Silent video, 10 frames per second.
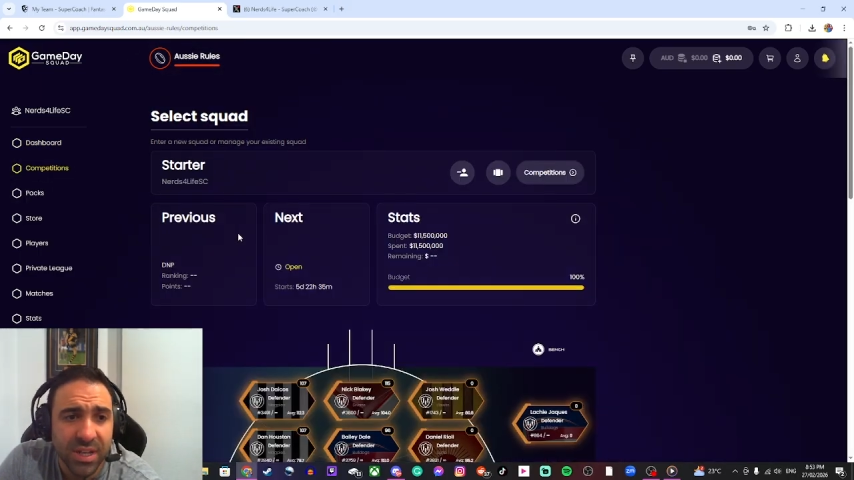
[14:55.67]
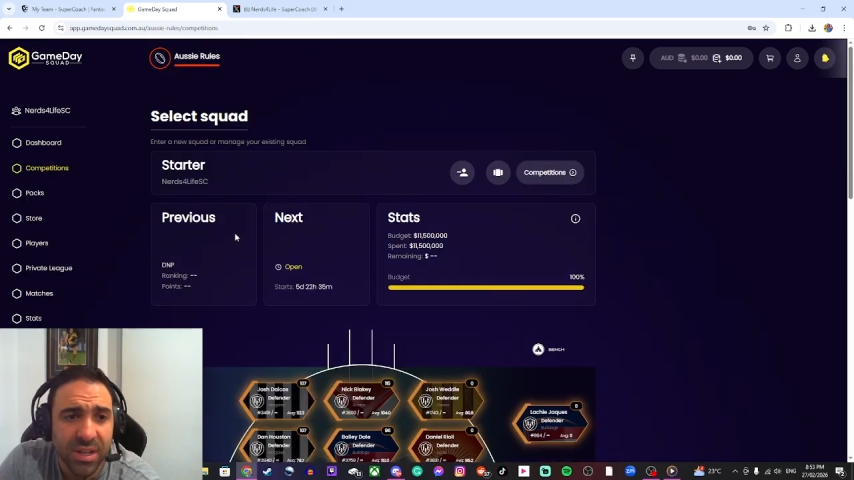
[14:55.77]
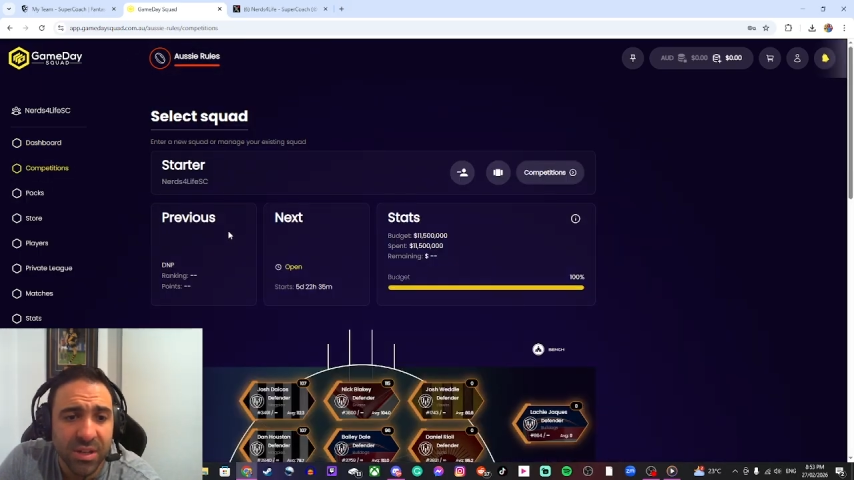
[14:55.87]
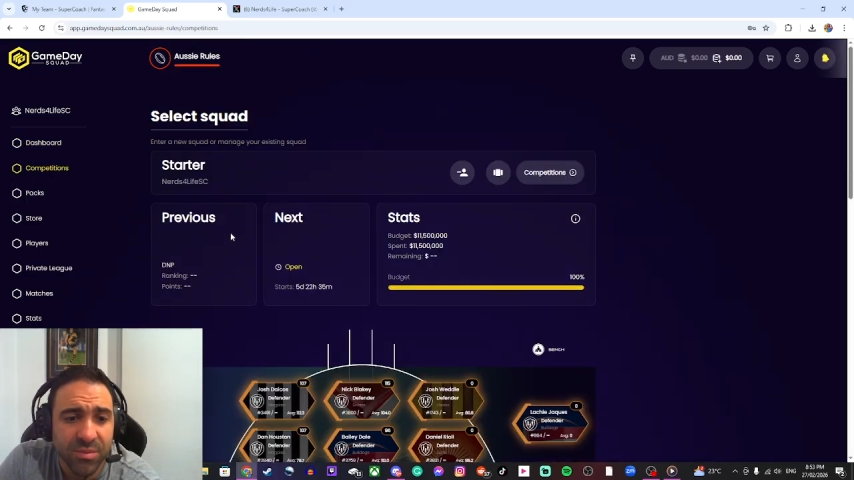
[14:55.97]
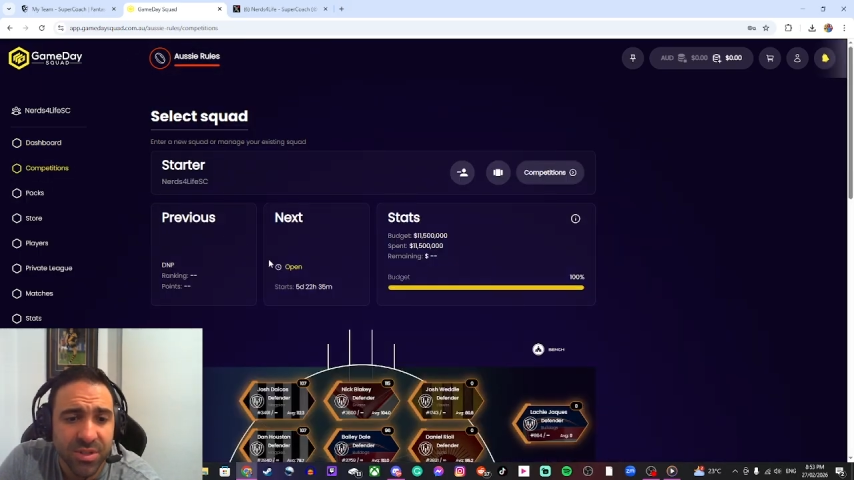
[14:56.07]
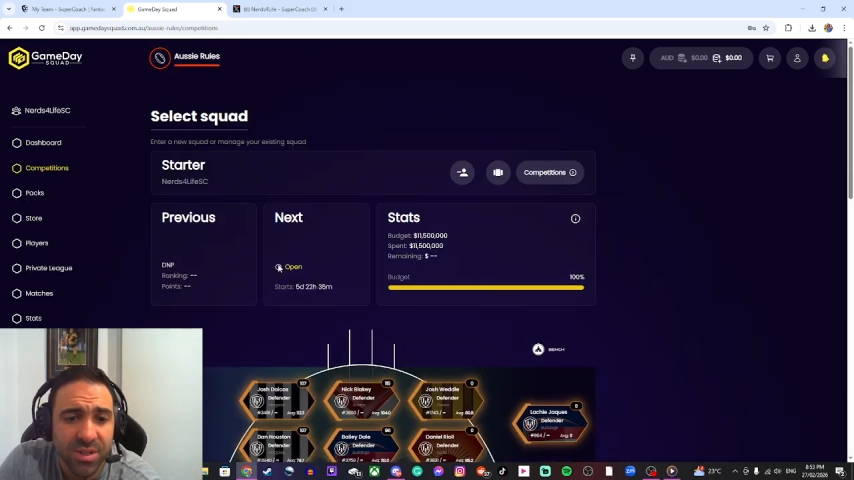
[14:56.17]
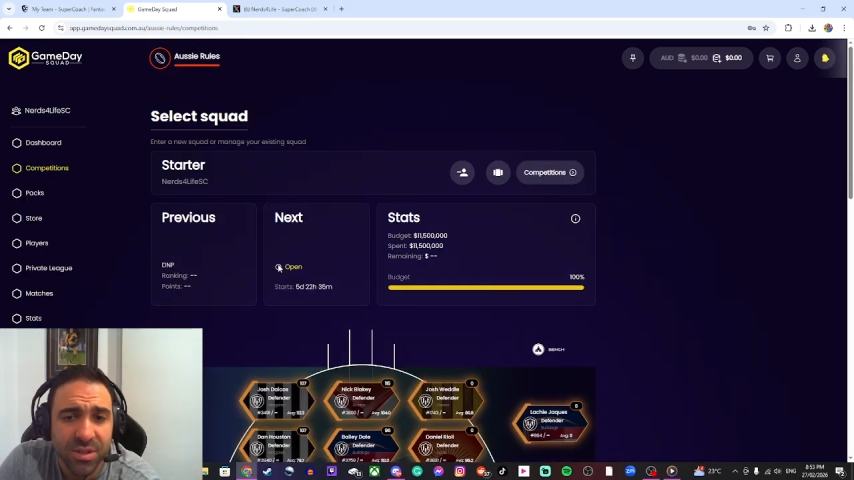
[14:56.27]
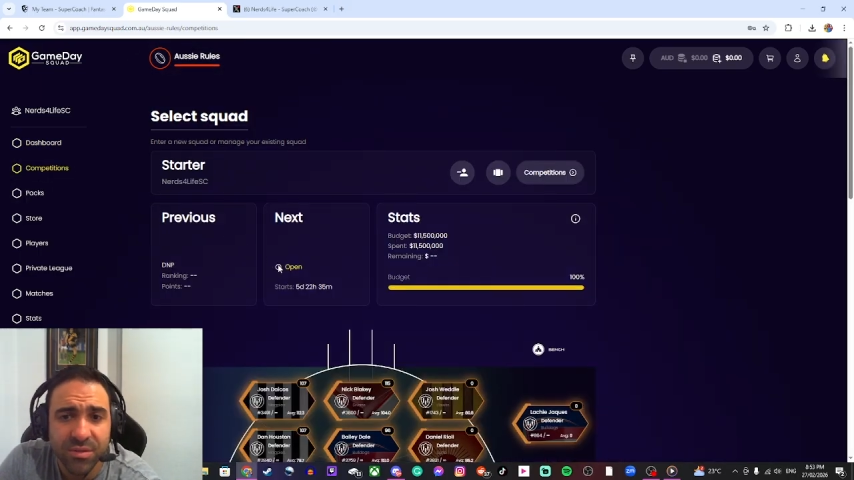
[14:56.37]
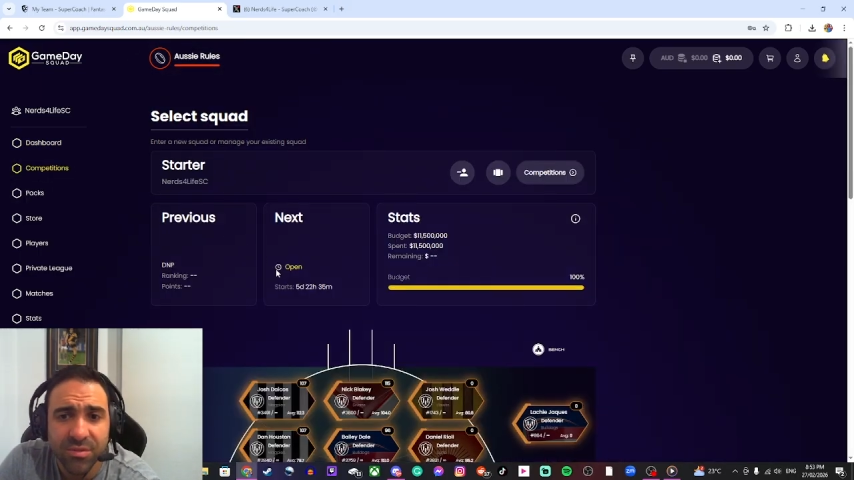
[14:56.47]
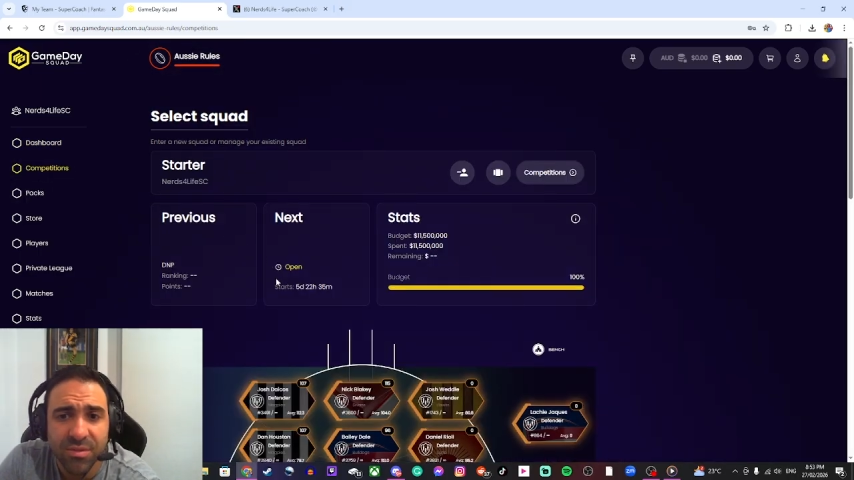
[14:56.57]
I'm just going to
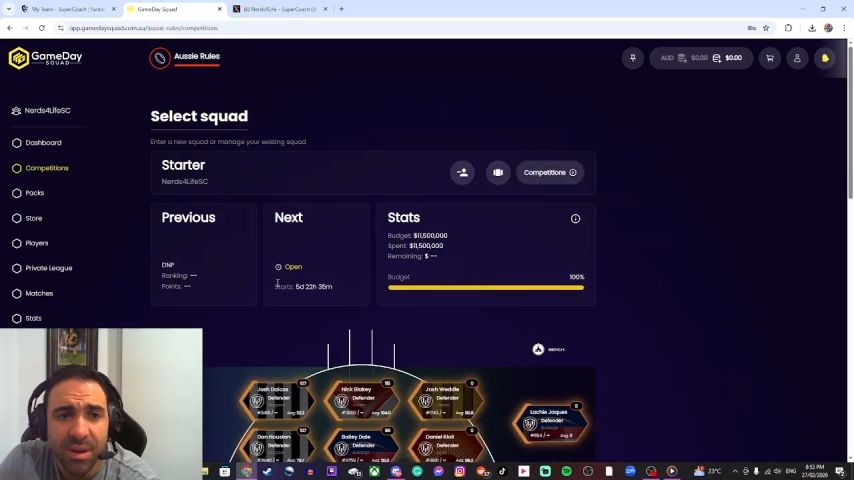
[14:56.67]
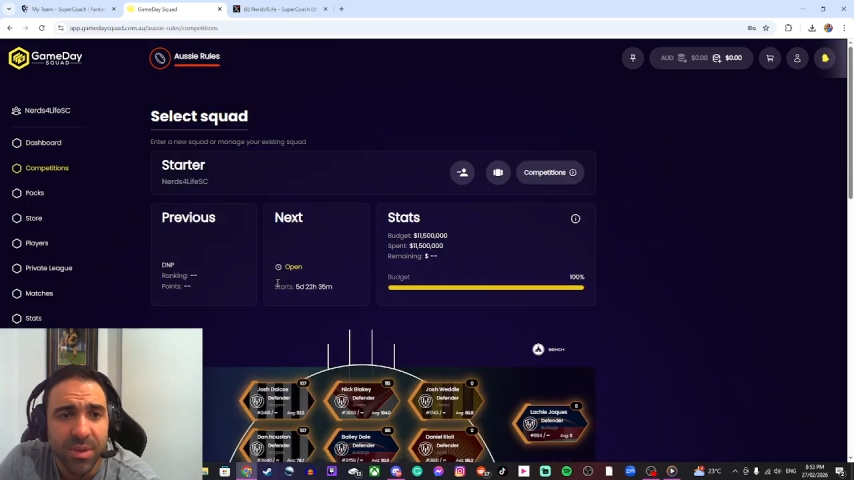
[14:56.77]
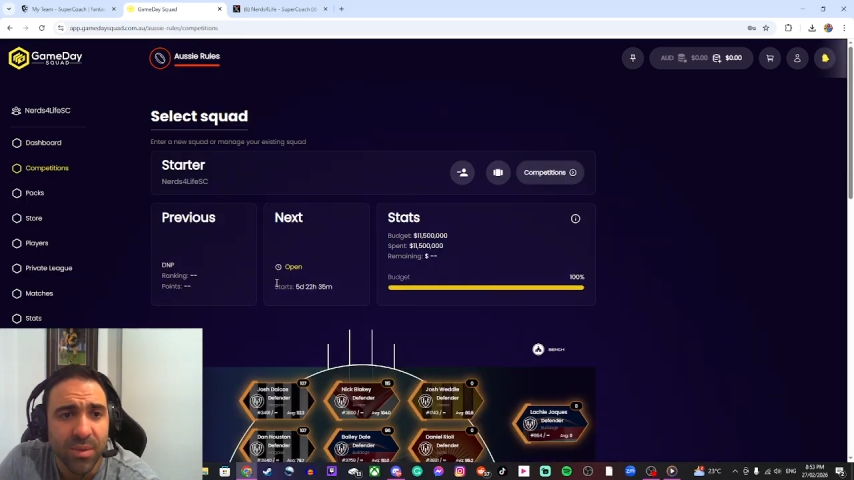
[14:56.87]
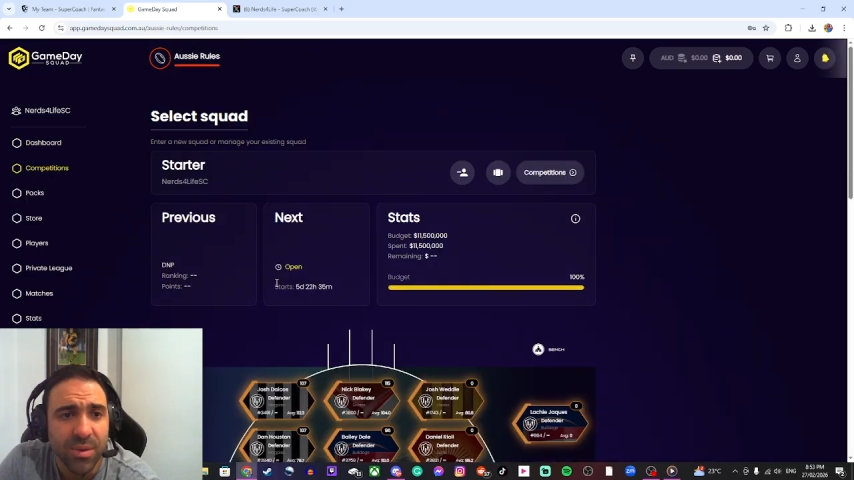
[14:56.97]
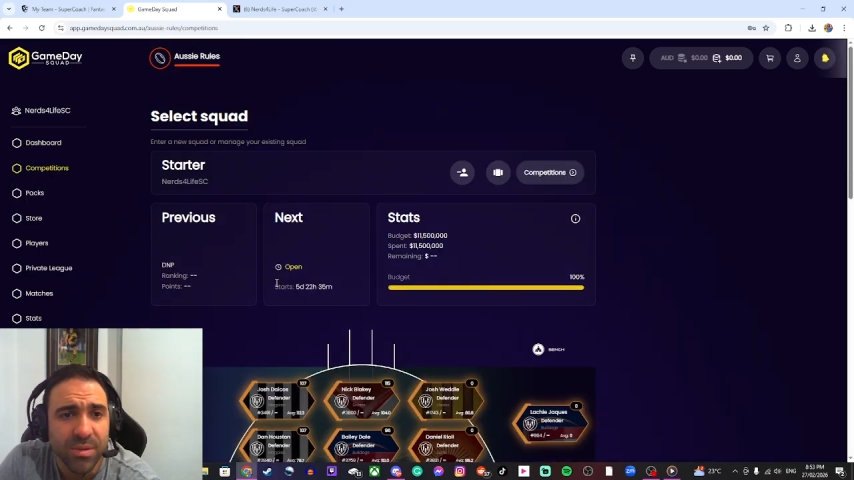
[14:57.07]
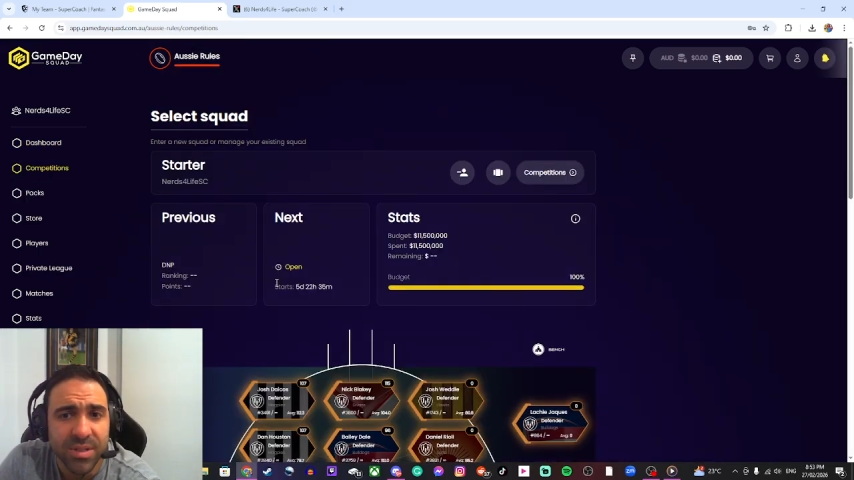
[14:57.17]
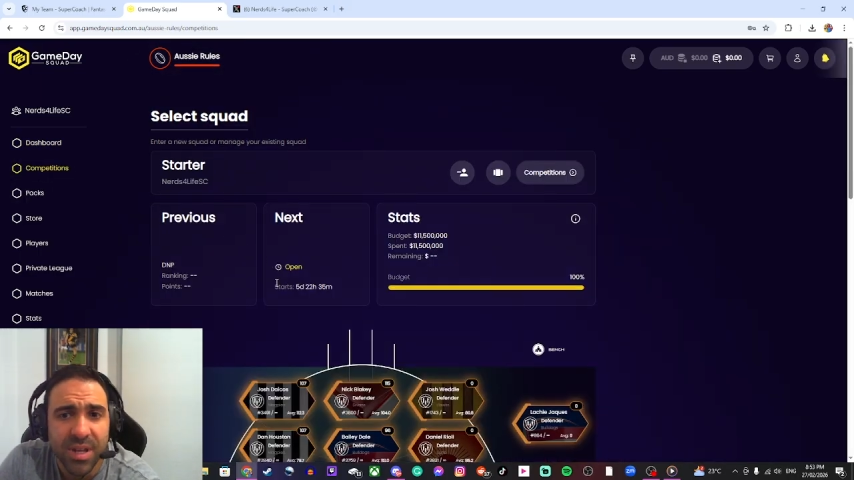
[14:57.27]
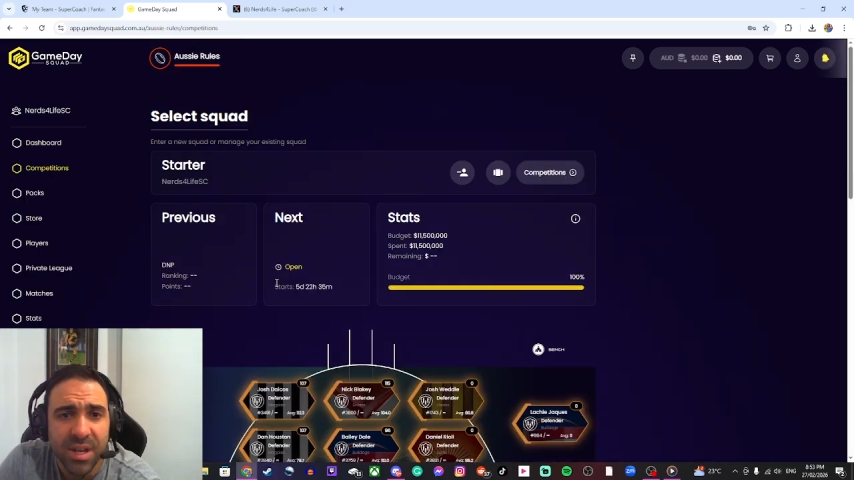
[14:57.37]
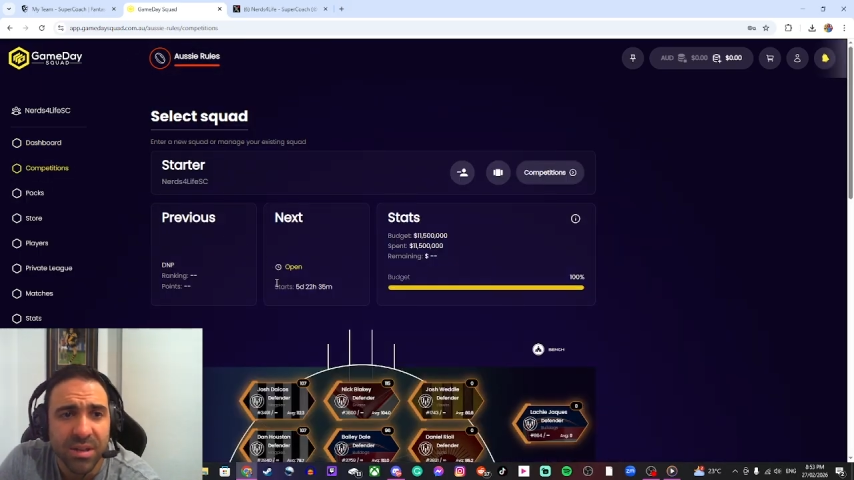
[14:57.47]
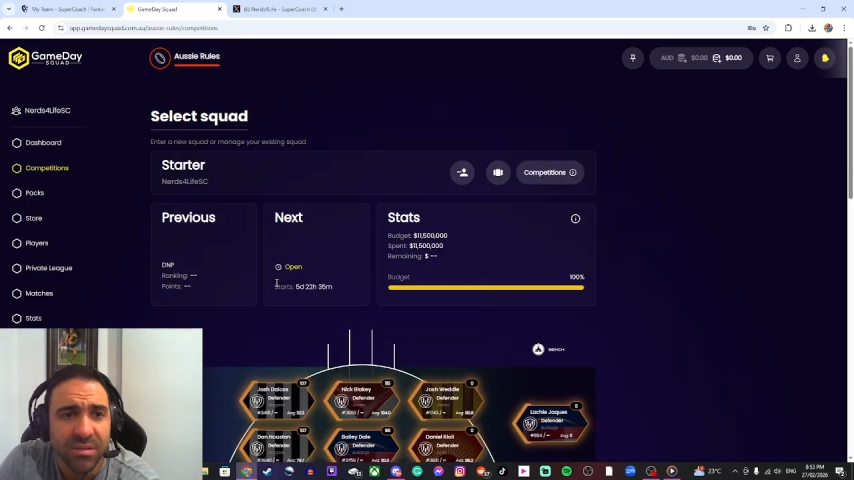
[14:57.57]
grab that. Where is that?